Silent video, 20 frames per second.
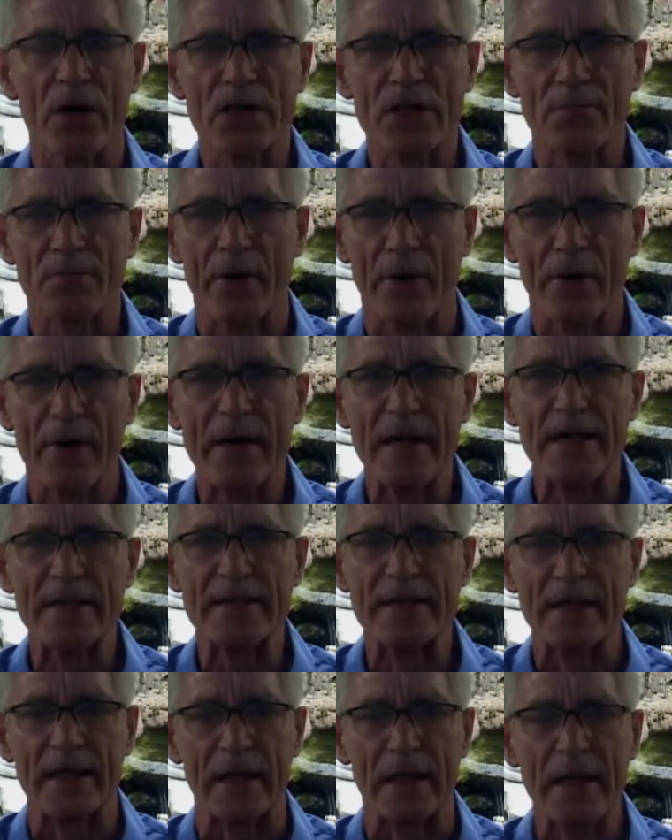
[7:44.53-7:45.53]

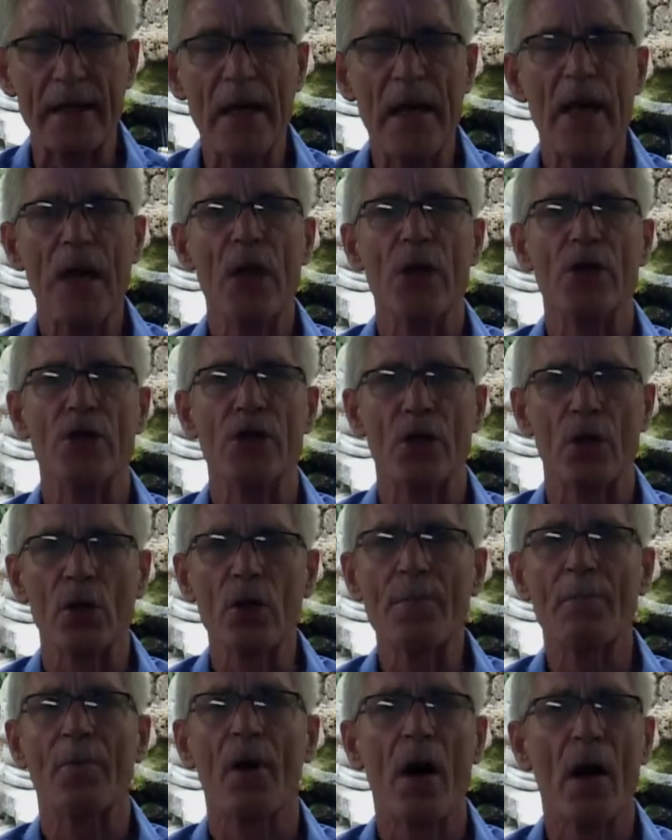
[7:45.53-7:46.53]
experiencing,
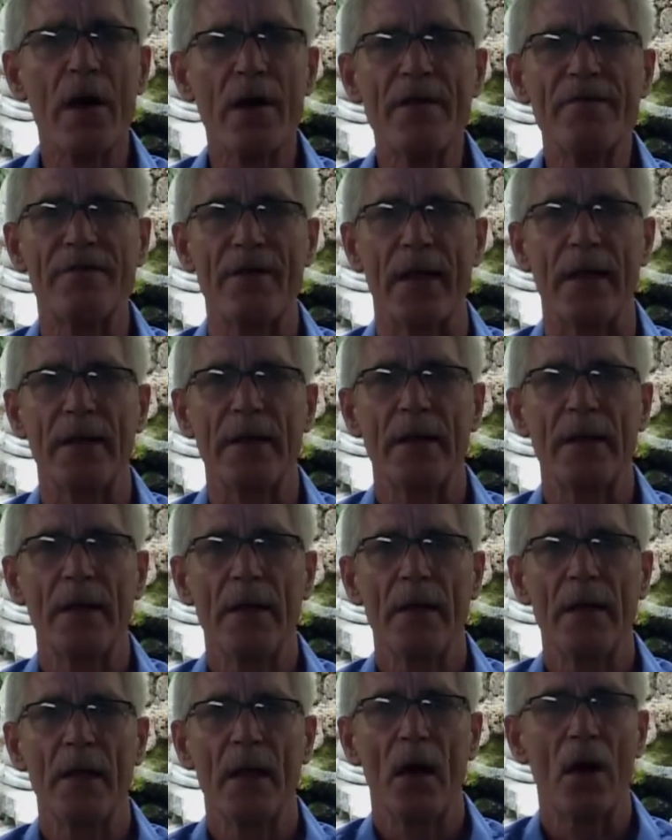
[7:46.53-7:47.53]
you're part of it.
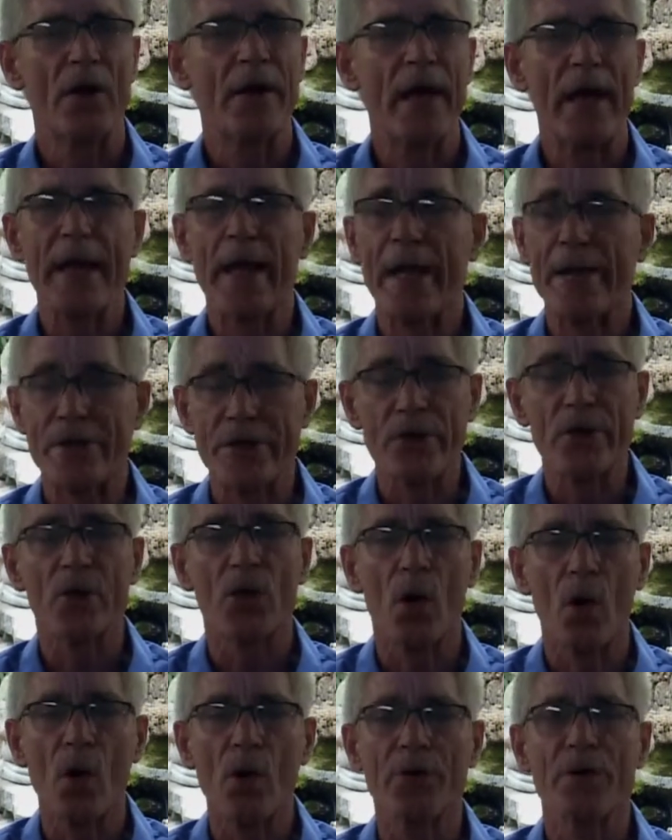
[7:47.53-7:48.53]
Okay? And you're
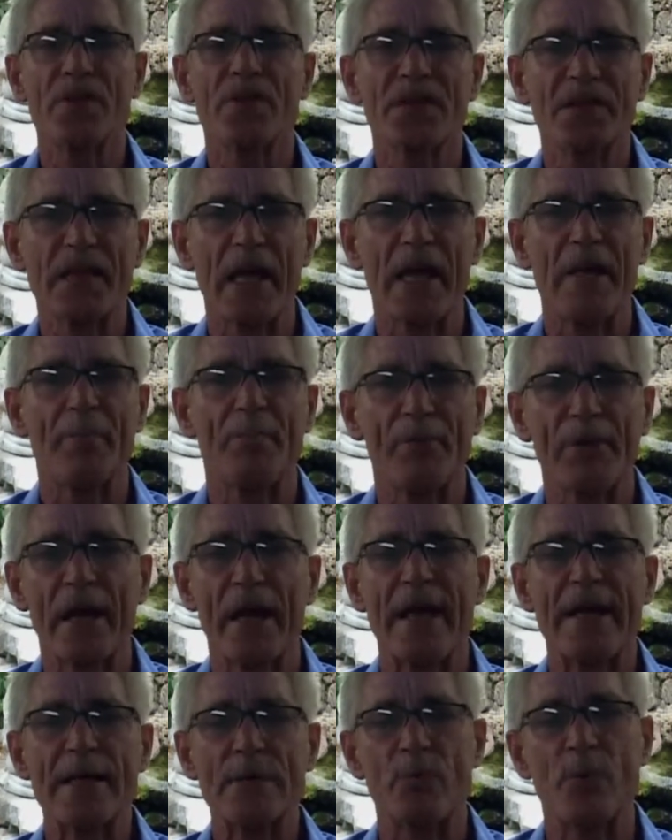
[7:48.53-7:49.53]
going to the same
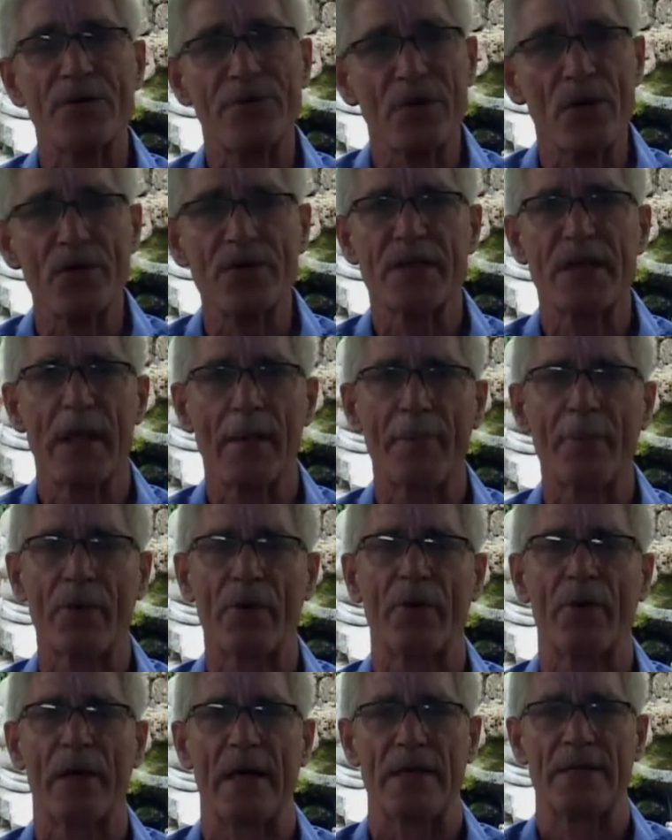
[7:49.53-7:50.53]
place with those
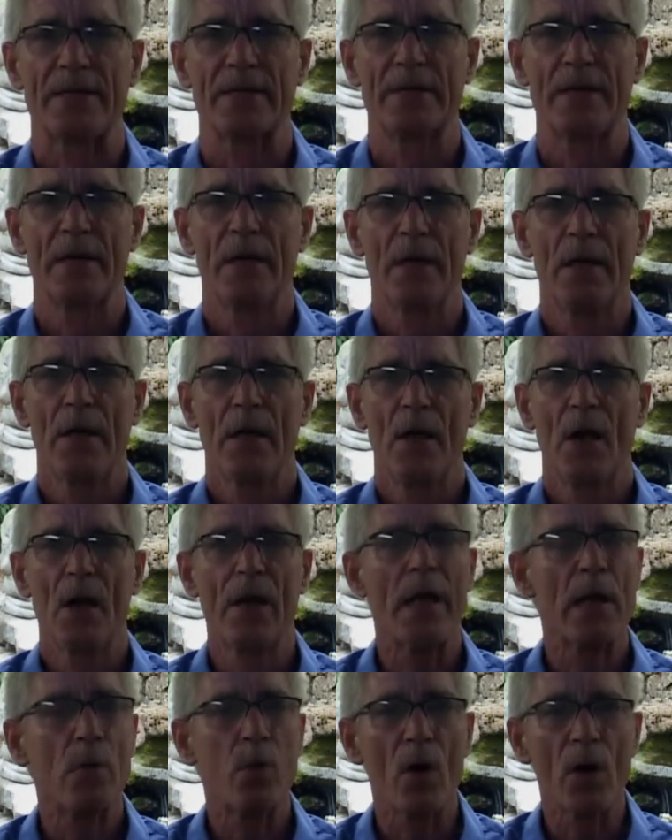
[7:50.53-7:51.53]
hypocrites.
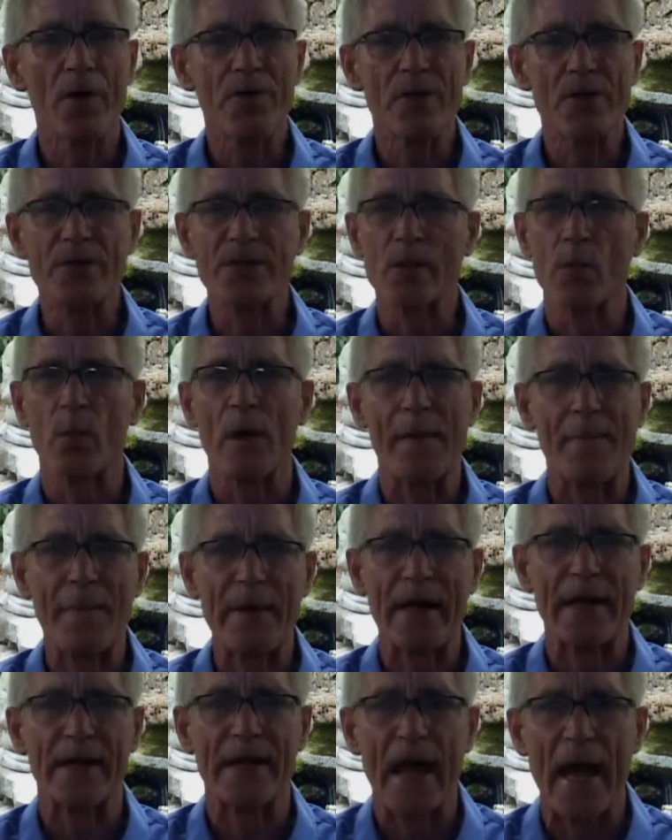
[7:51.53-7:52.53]
Okay? Where there's the
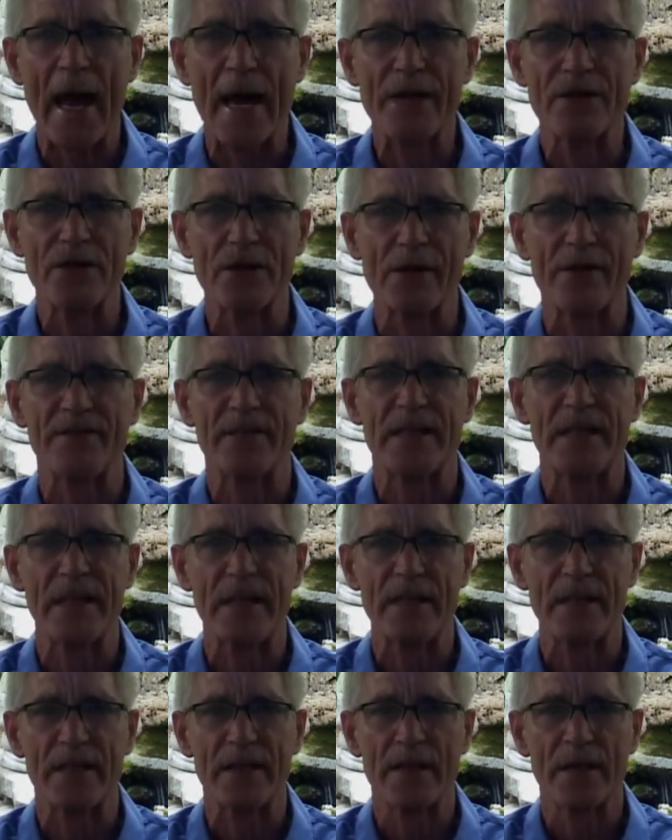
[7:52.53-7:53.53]
weeping and gnashing of
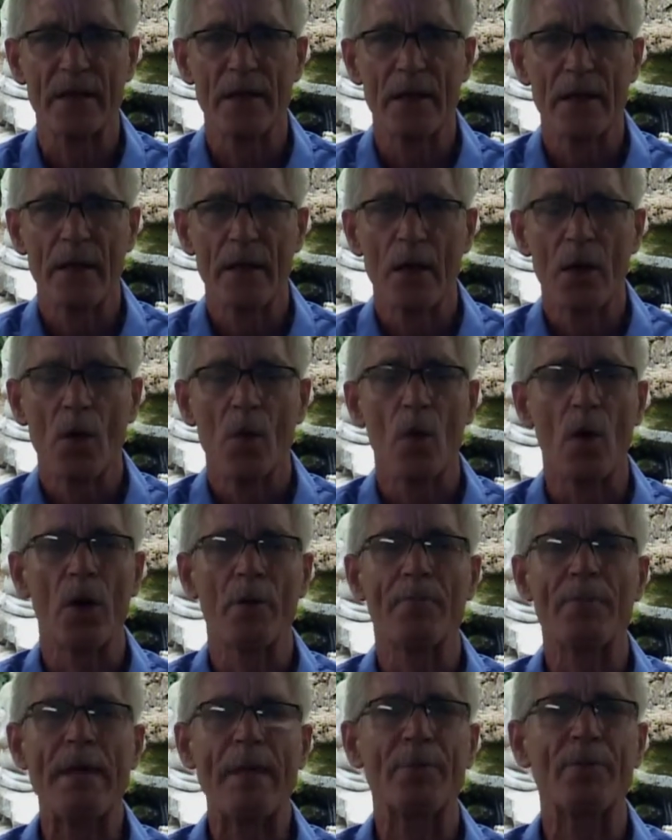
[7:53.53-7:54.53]
teeth. Where
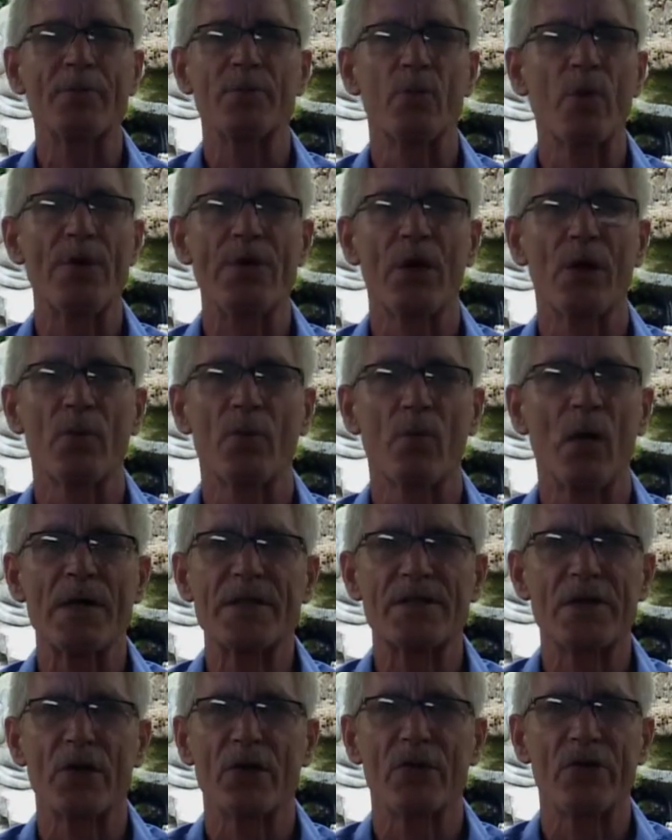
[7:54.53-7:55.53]
people, when they're
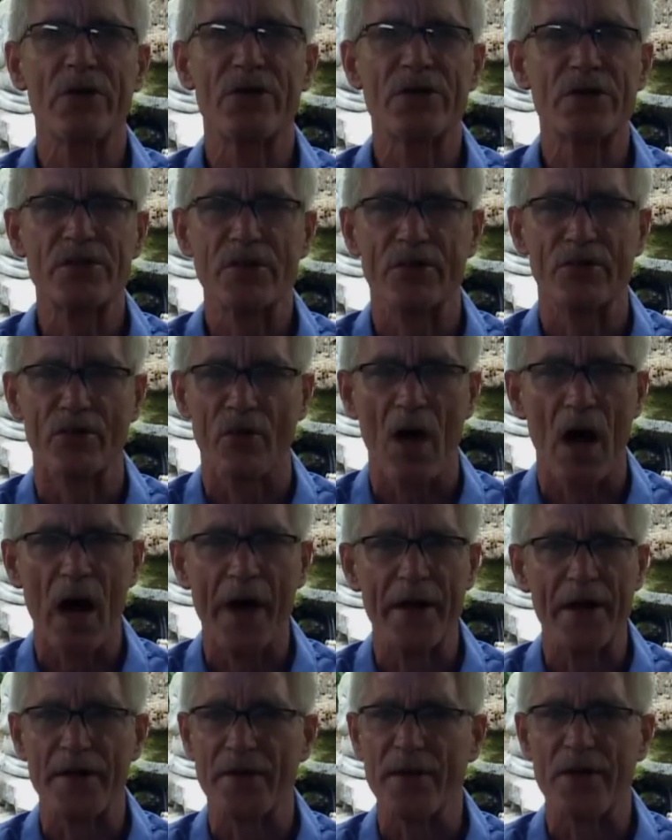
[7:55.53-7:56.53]
once their riches have
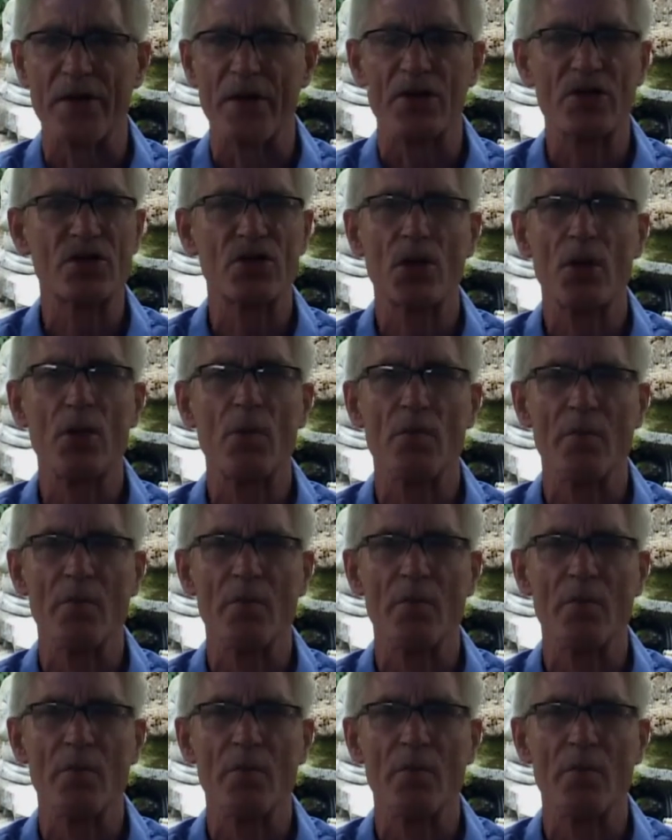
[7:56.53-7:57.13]
rotted and they're so